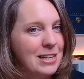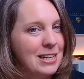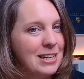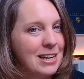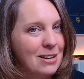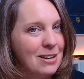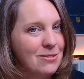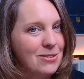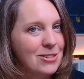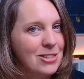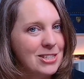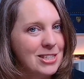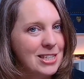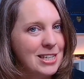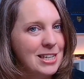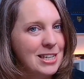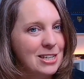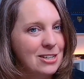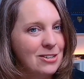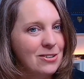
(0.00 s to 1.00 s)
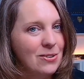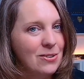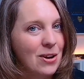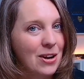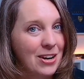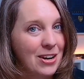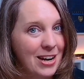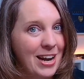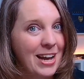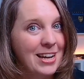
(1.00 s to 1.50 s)
And I will see you
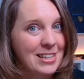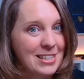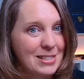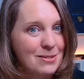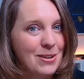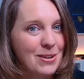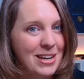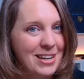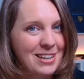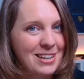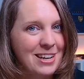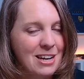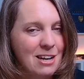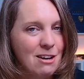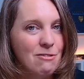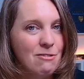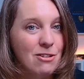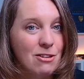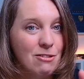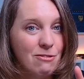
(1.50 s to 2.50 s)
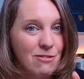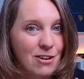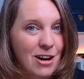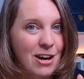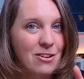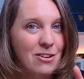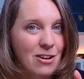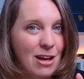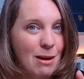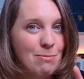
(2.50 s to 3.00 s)
next week for the
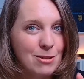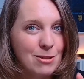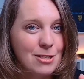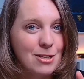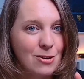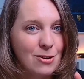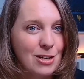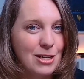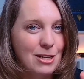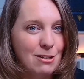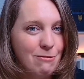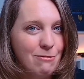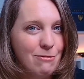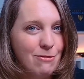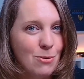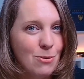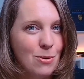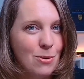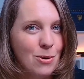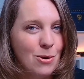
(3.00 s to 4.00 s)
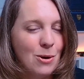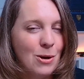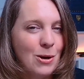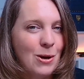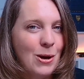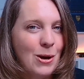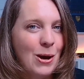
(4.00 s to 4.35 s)
final episode in the 4